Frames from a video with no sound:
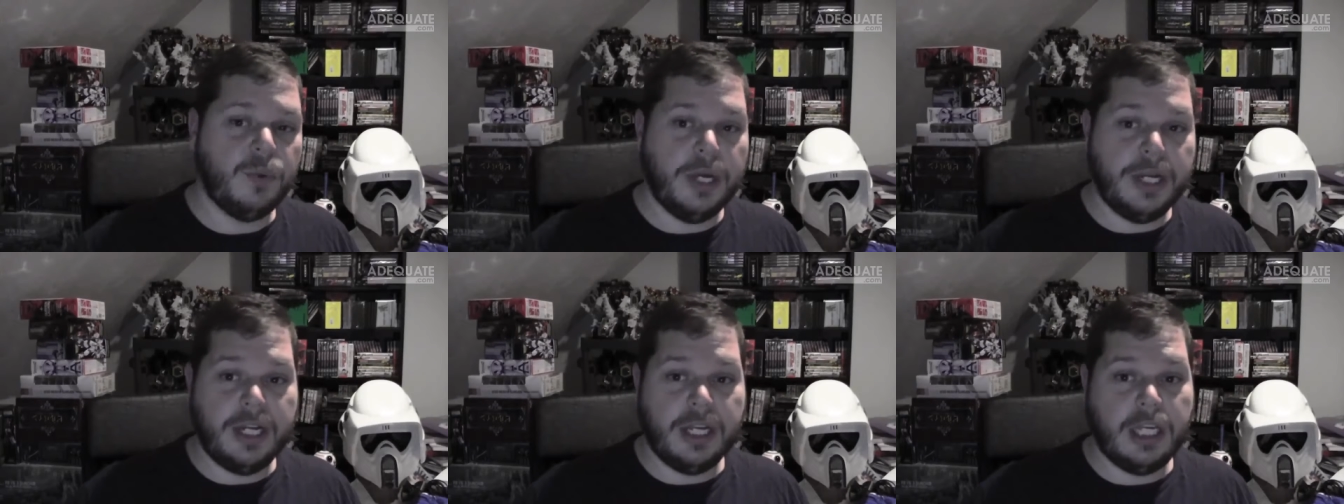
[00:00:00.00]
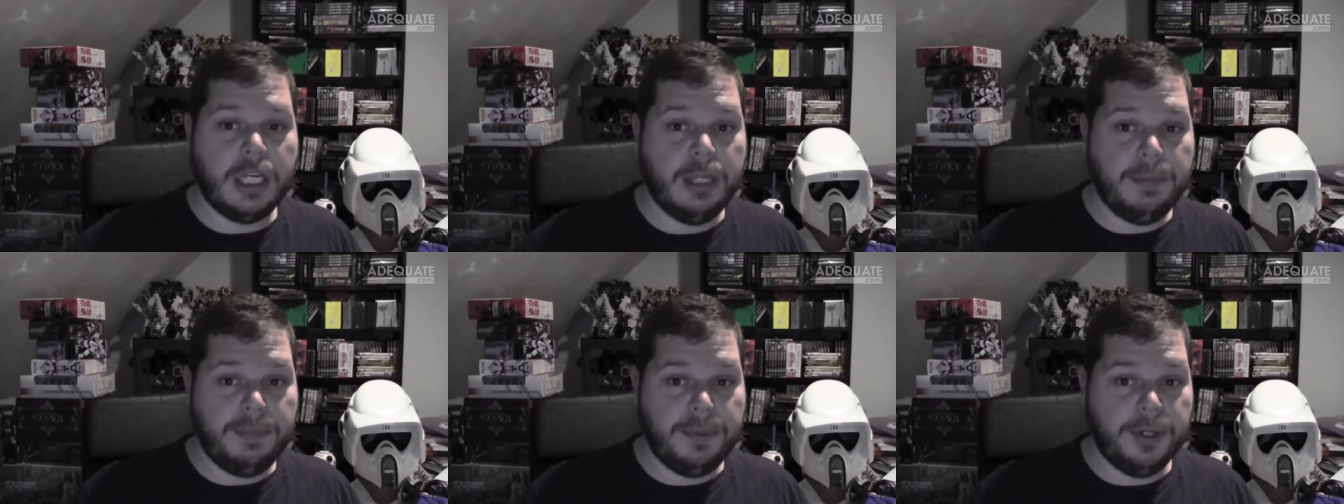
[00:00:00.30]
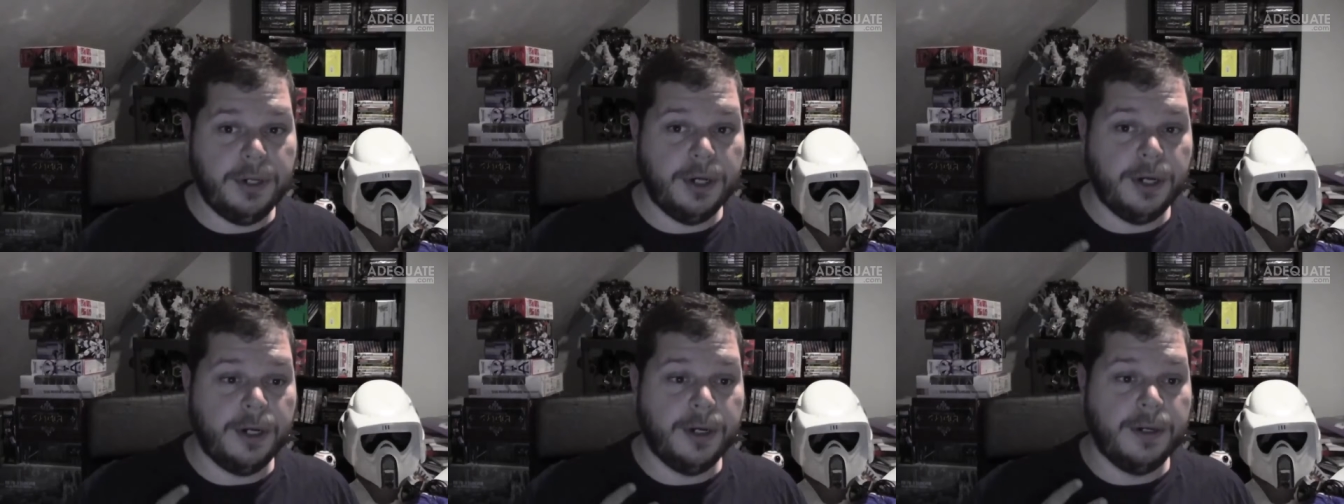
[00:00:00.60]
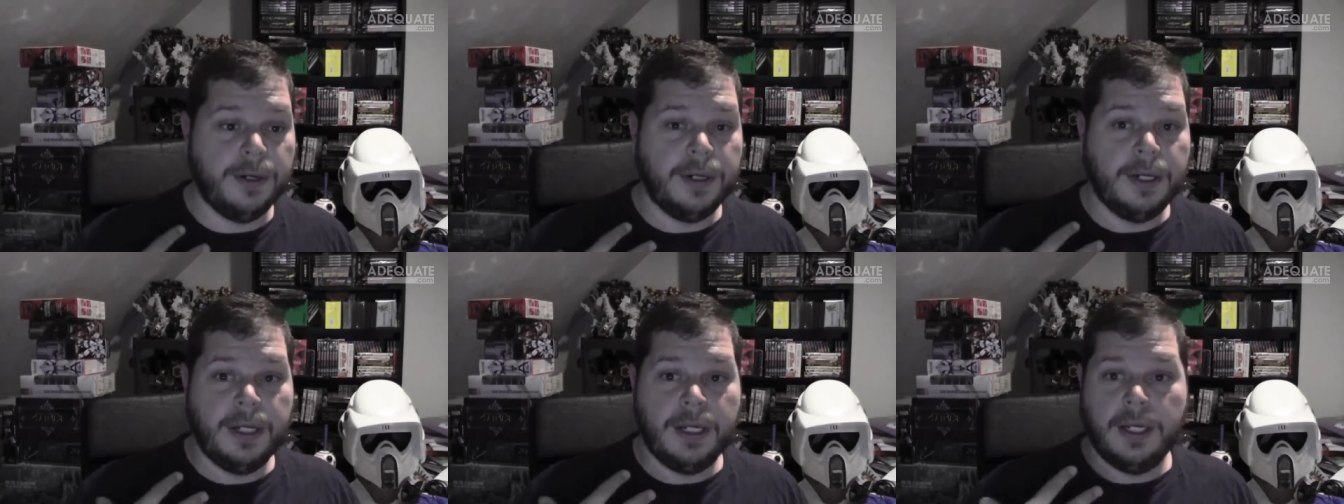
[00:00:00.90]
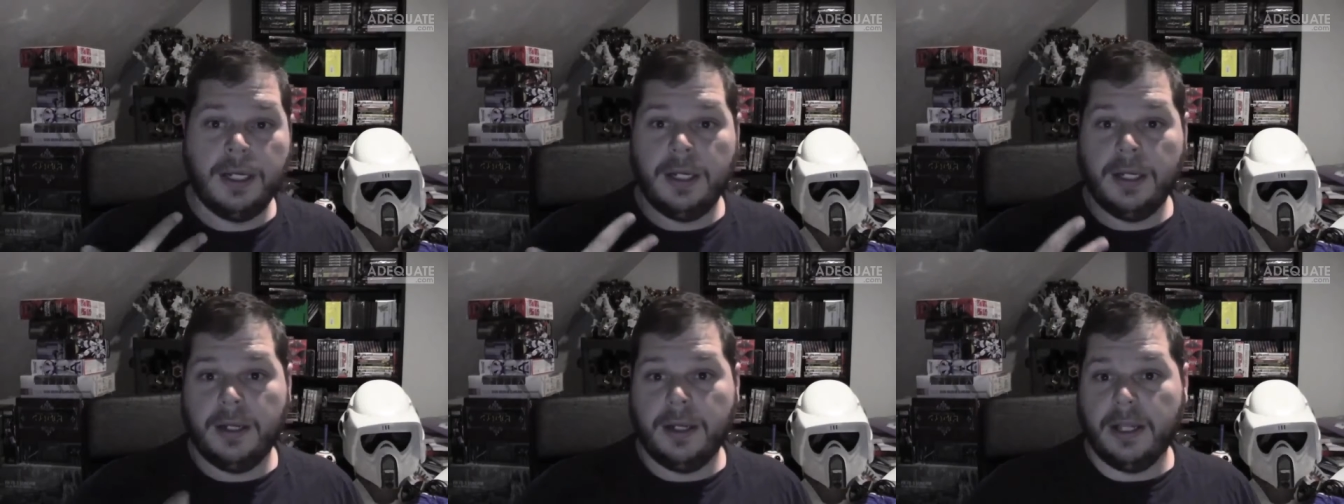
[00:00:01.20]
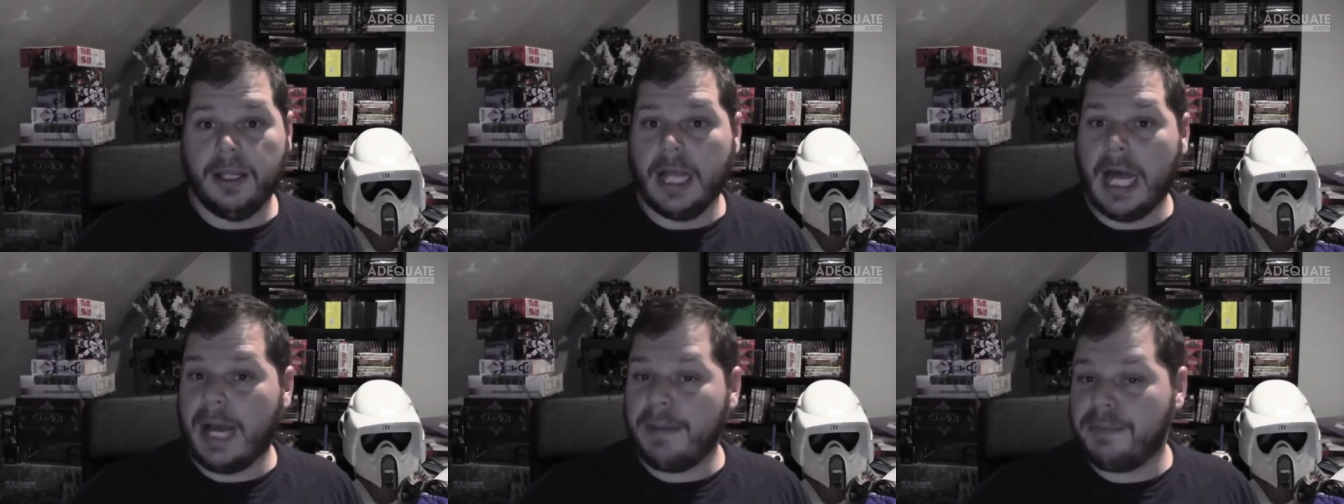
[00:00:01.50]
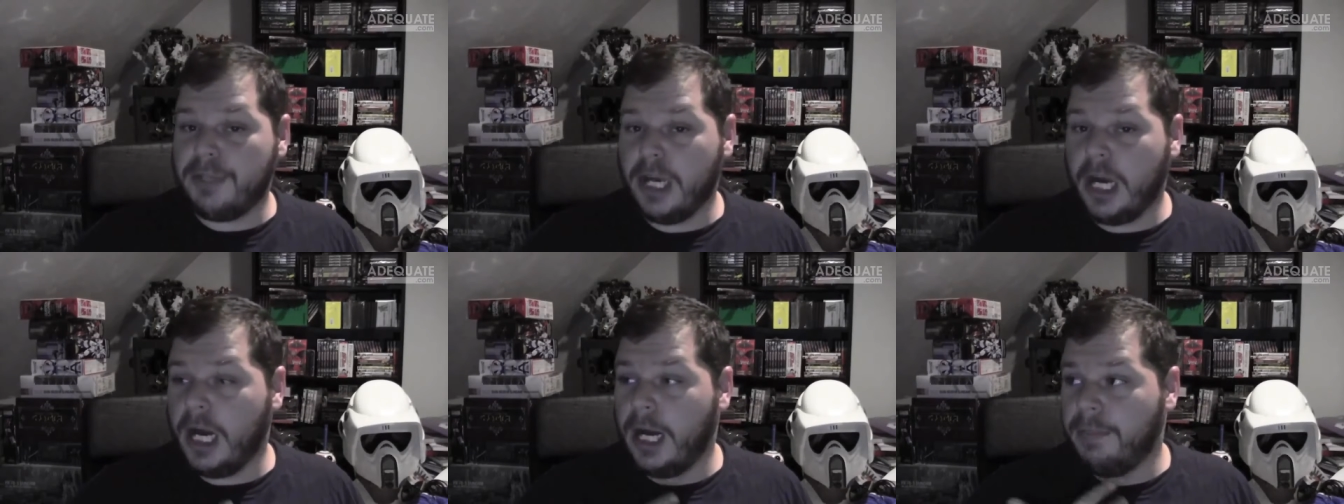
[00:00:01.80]
way to keep your
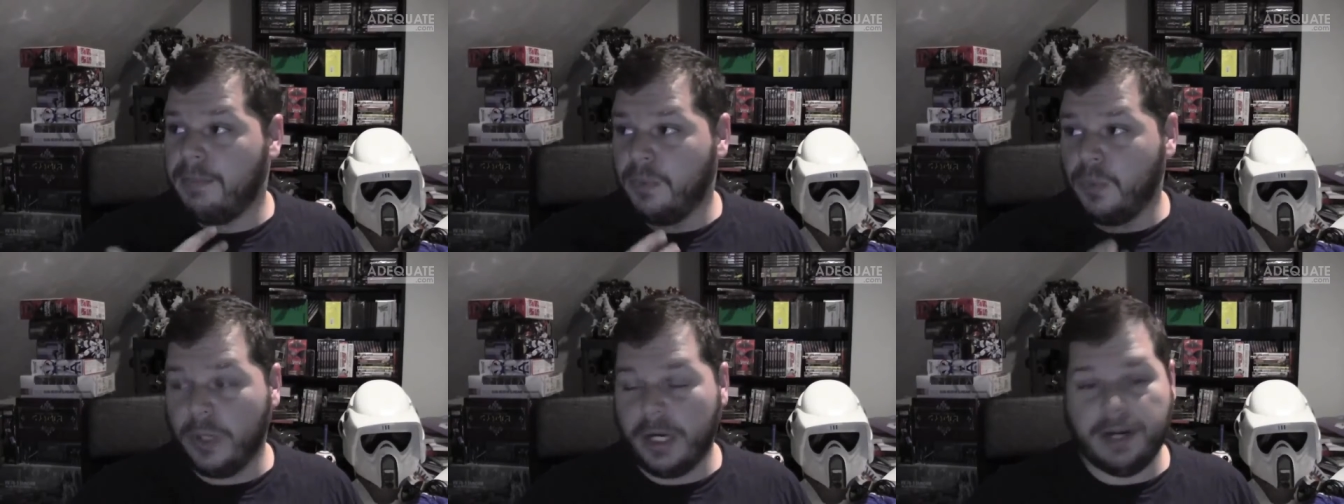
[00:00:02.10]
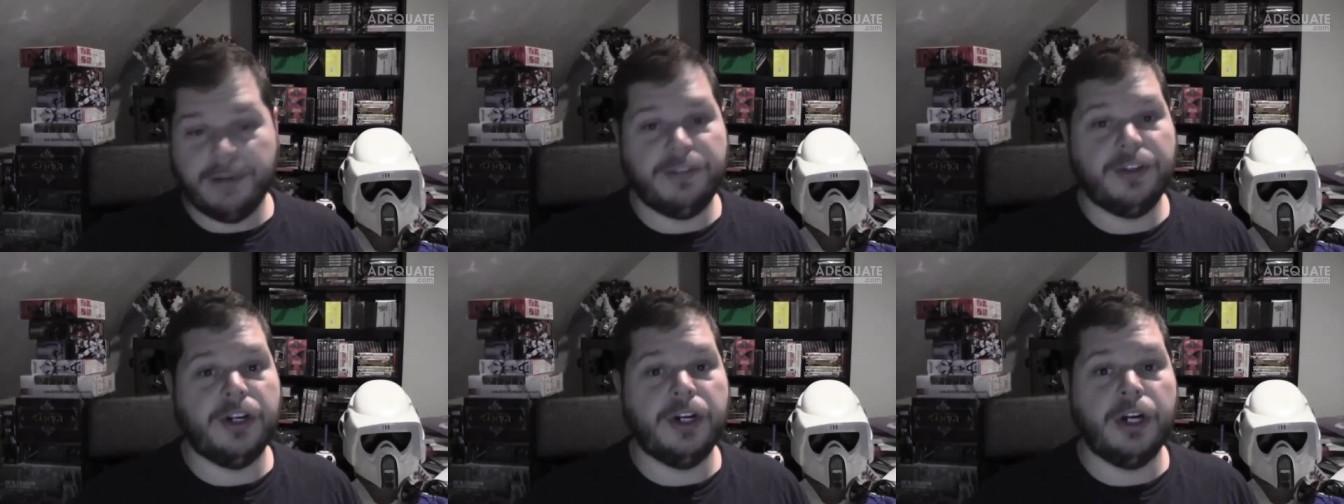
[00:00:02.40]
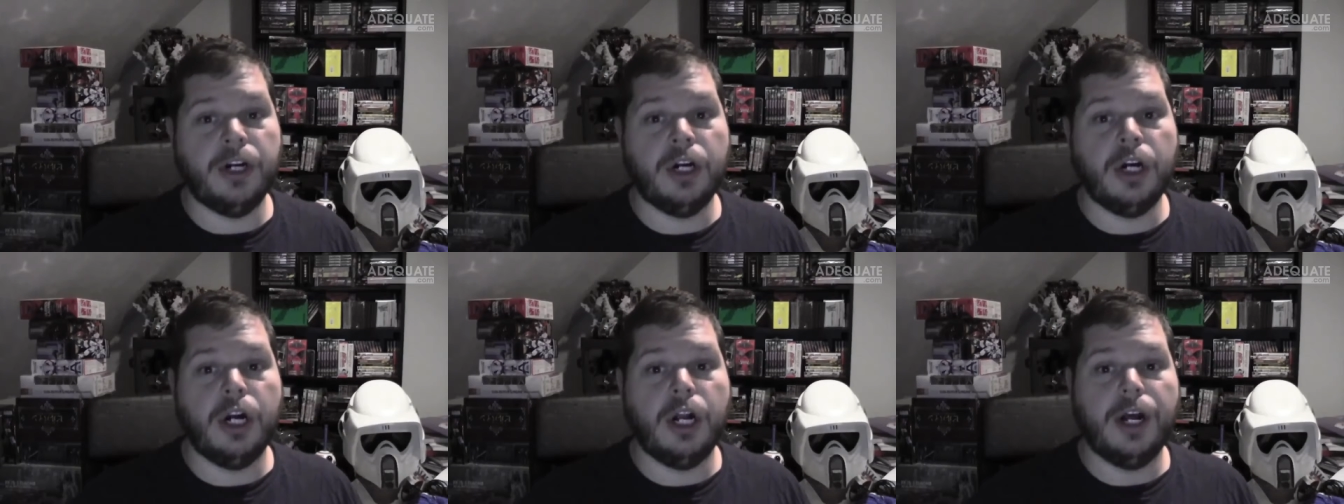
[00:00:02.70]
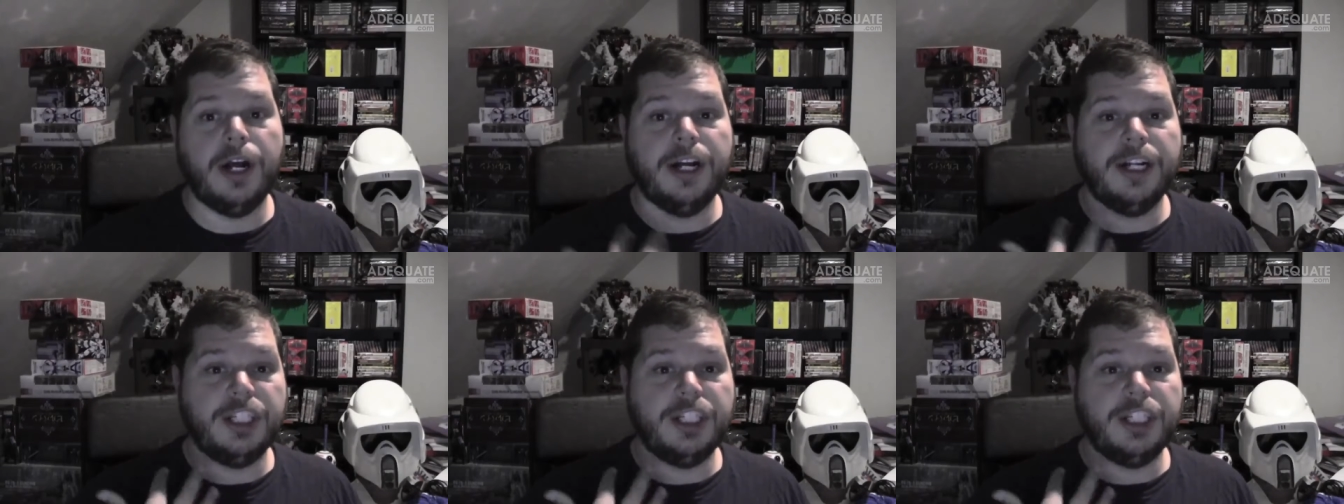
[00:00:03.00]
laptop, whatever,